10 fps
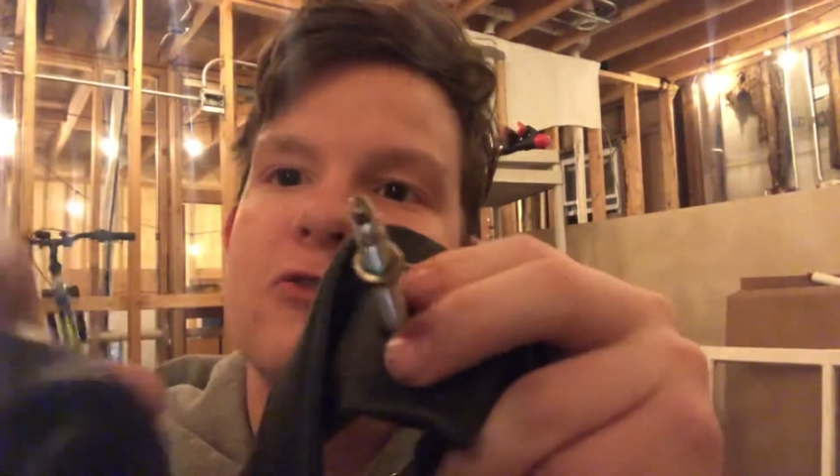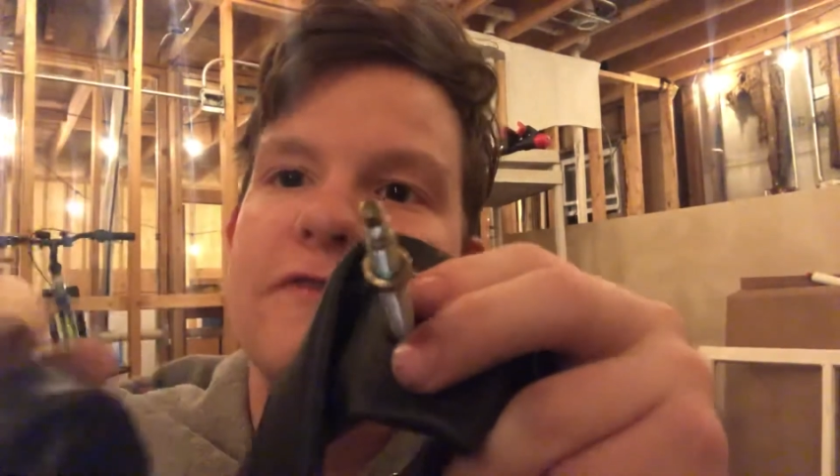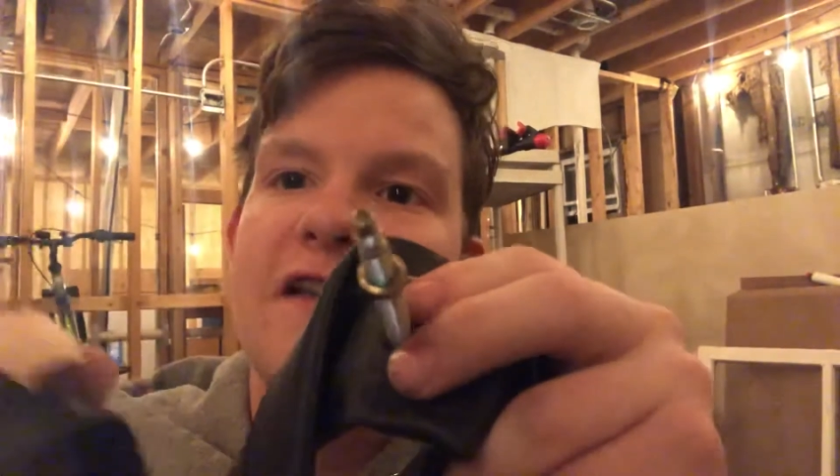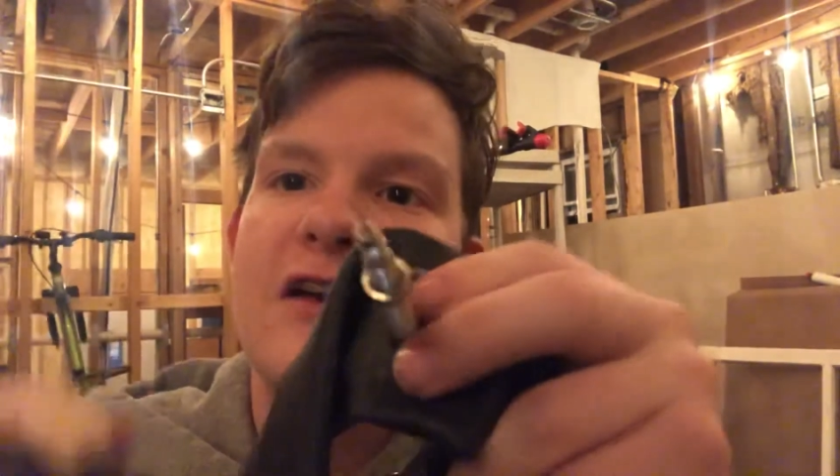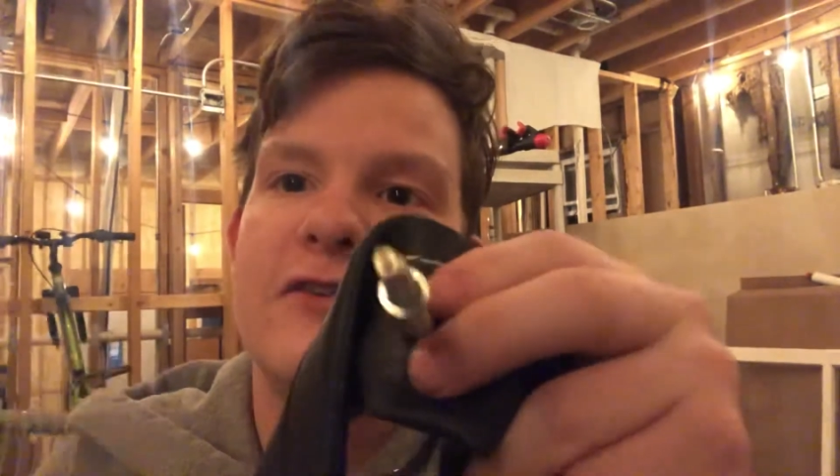
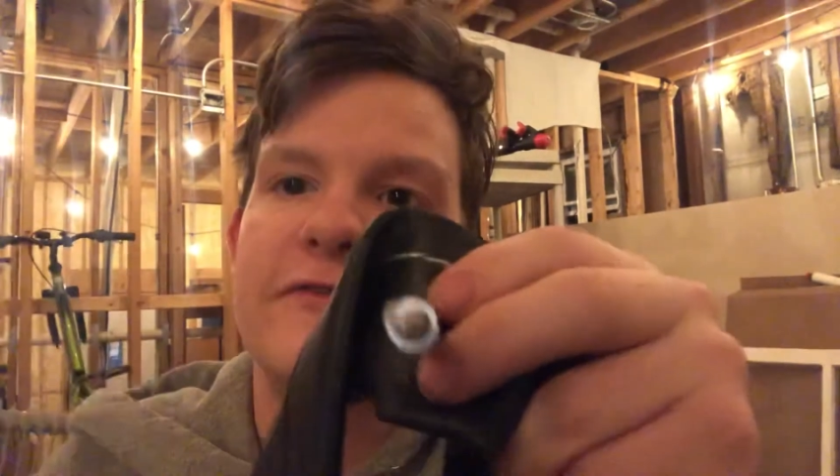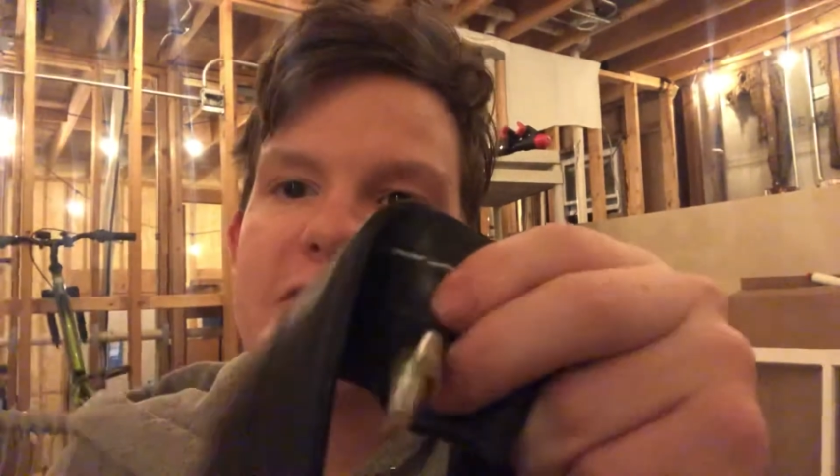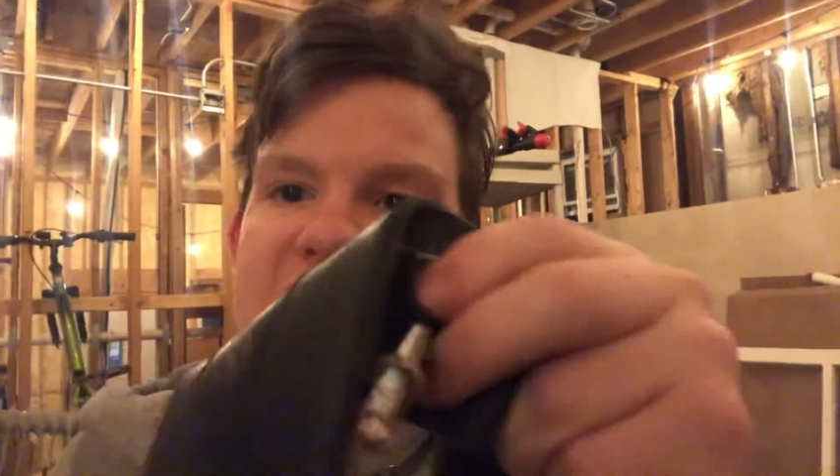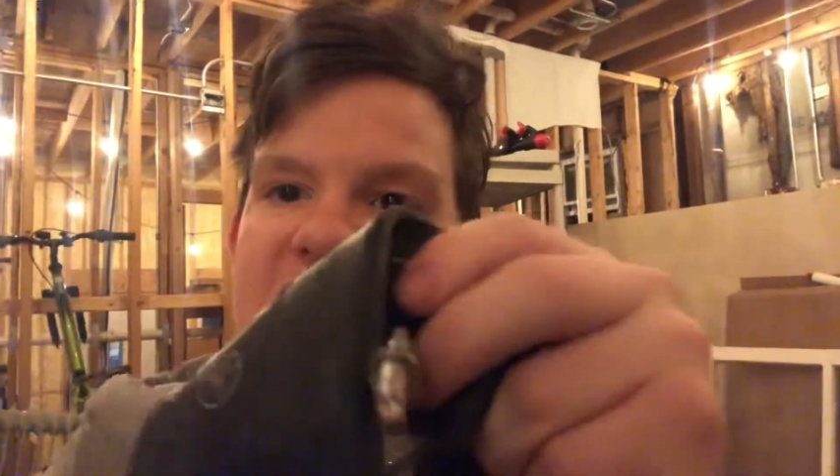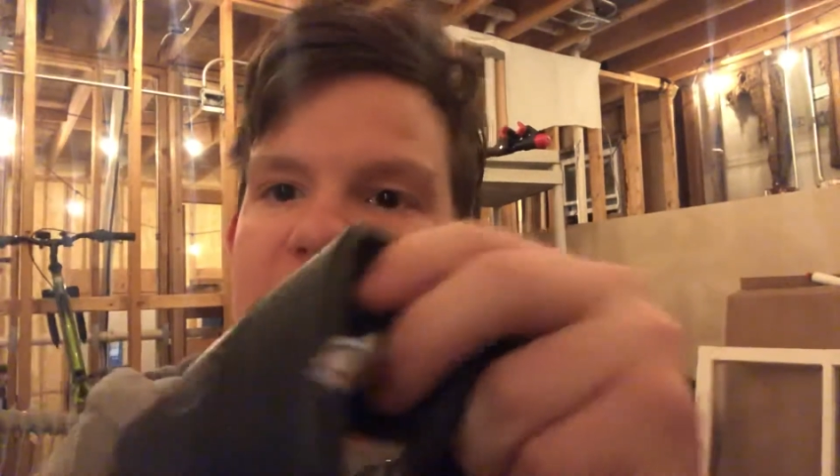valve
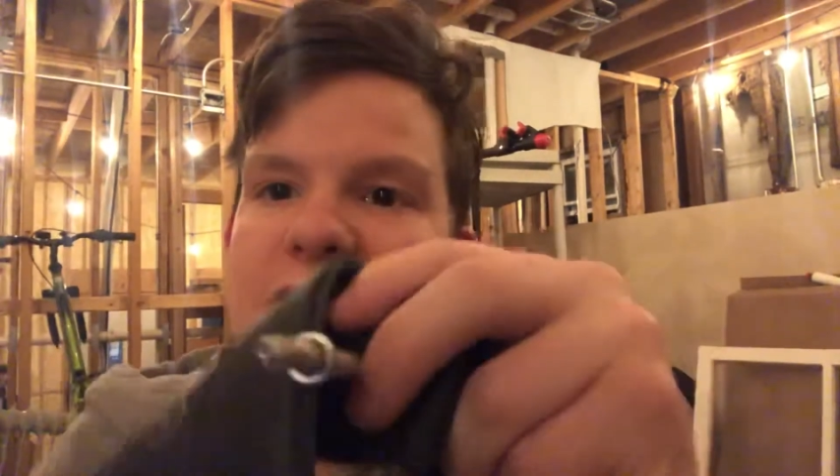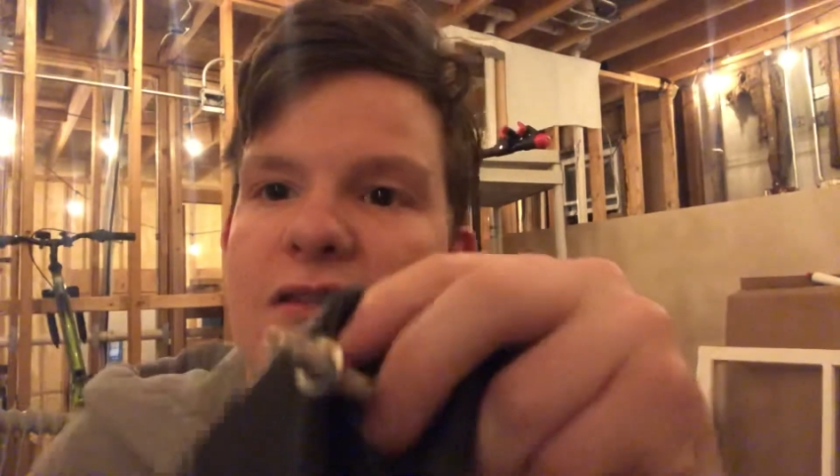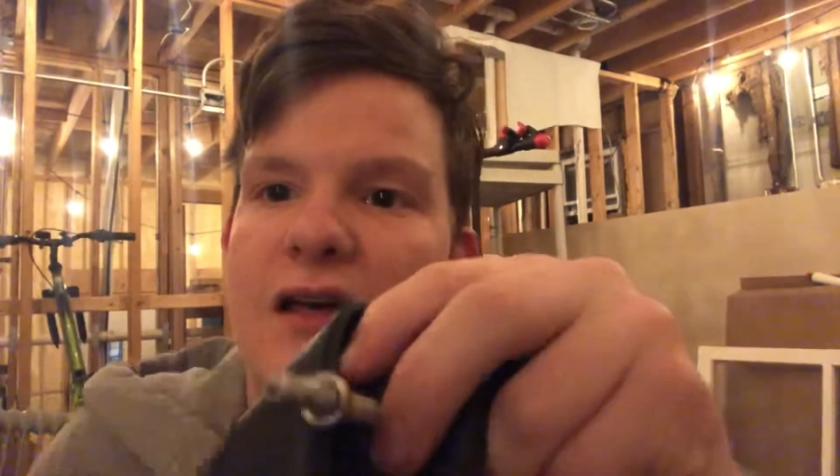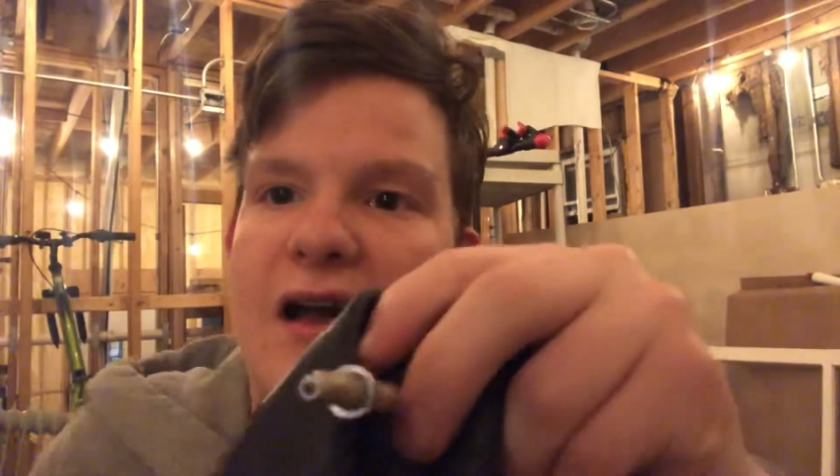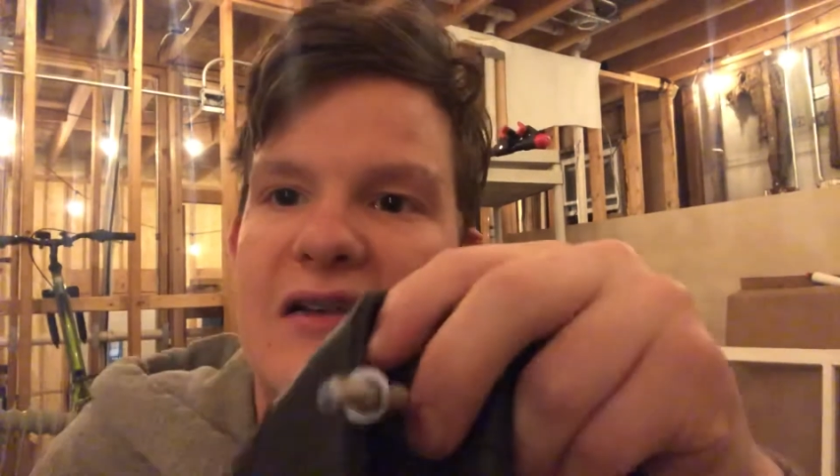is a
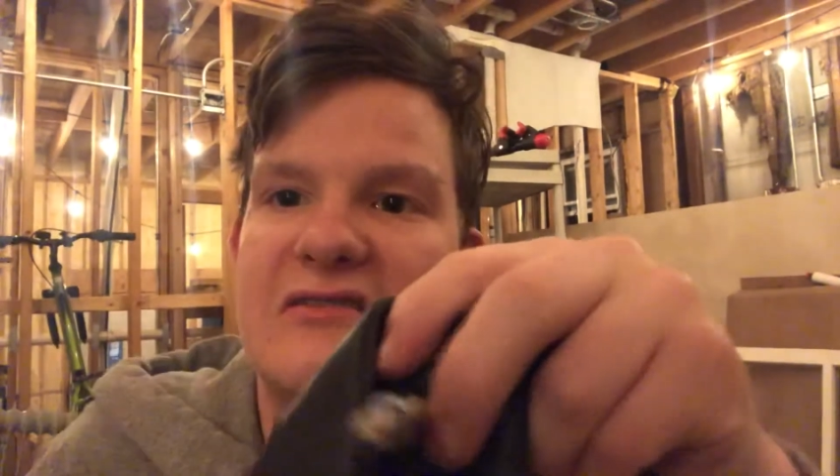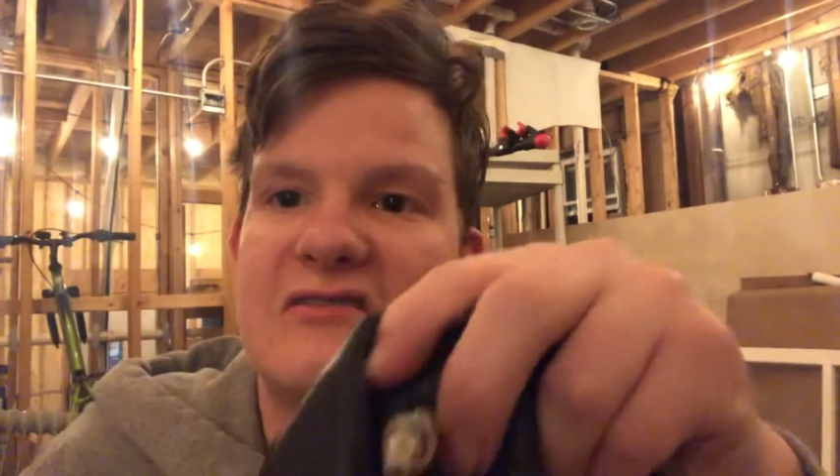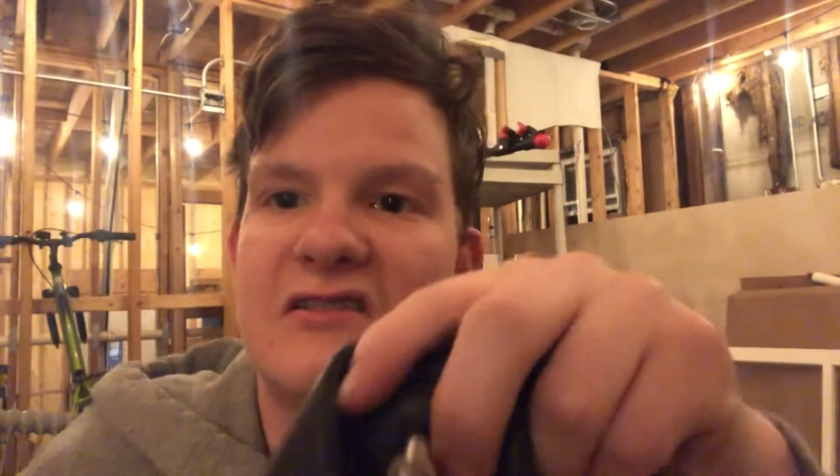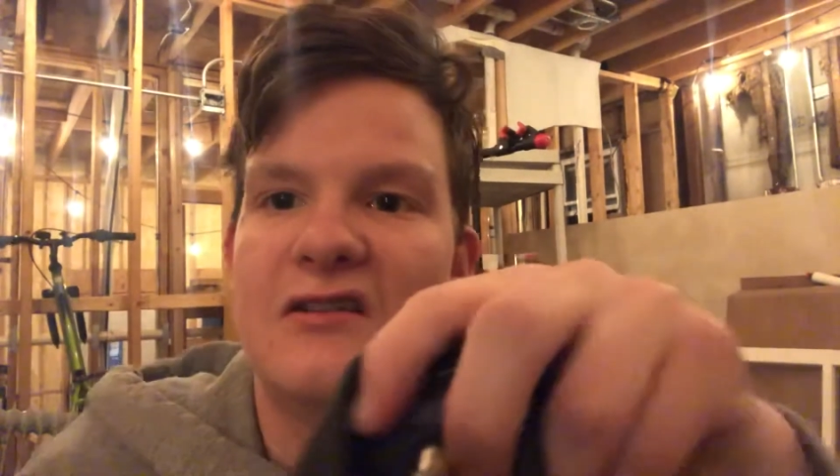lot